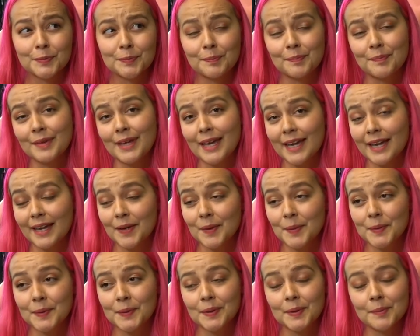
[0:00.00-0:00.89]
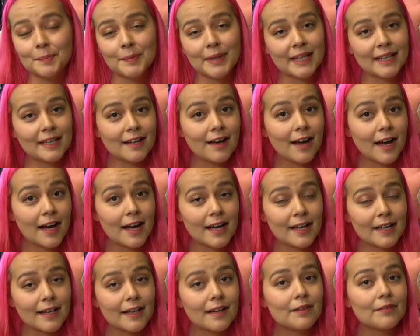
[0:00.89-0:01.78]
may or may
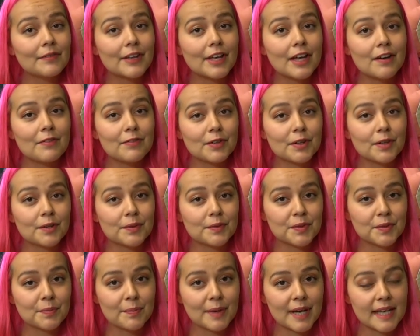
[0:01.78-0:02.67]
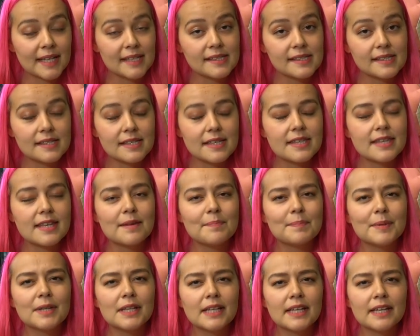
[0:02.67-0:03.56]
not have ever owned mice
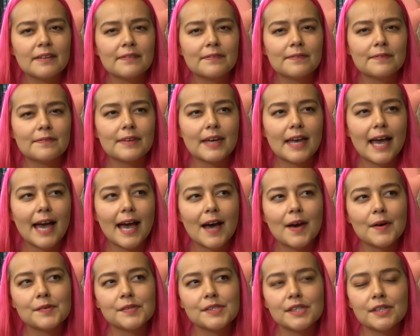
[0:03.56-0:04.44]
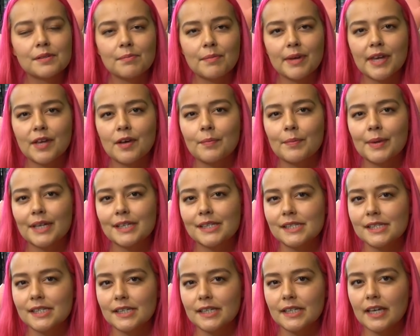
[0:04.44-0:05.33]
that believe housing male
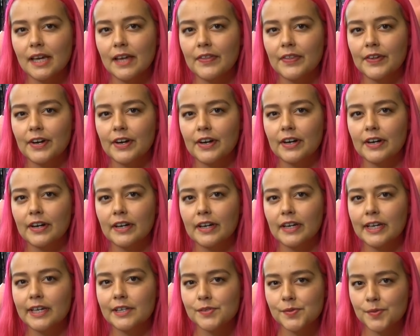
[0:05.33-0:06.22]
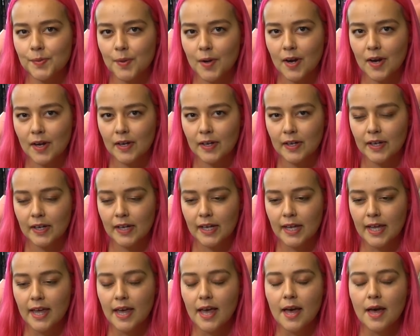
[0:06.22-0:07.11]
mice together is wrong.
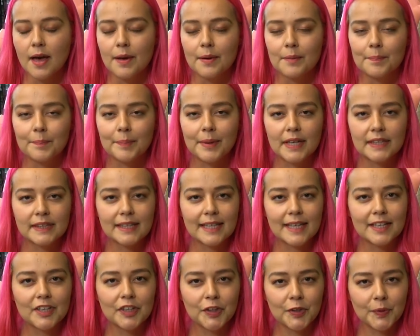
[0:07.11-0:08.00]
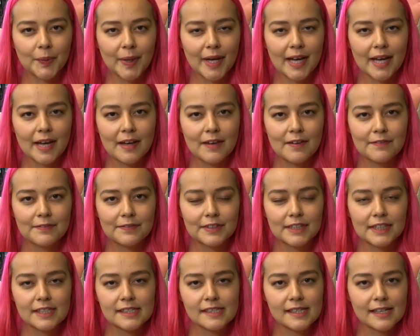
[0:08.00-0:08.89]
But then you have
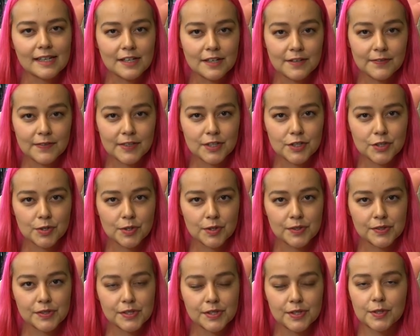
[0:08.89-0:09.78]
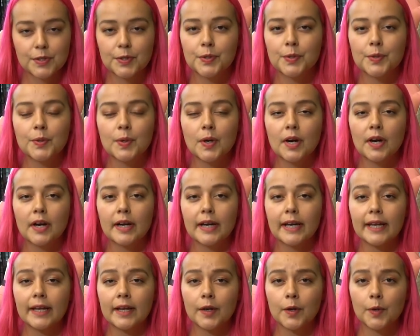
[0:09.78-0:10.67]
these individuals who
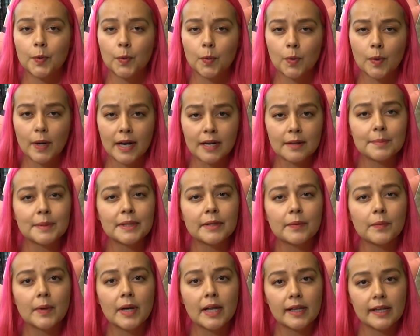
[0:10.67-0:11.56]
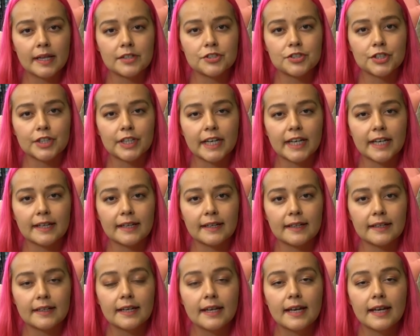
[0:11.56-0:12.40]
are incredibly well educated